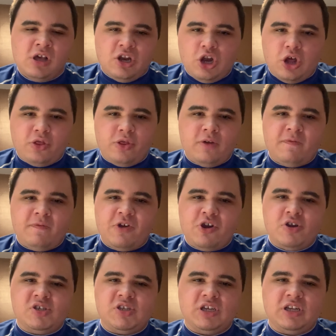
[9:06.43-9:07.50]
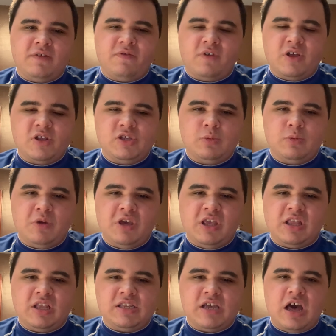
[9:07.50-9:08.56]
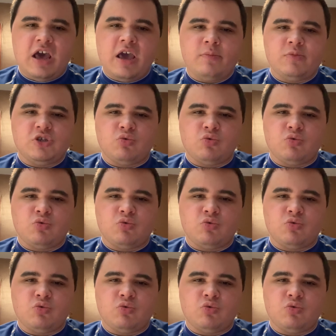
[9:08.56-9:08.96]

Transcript: Nothing very significant to me at the time.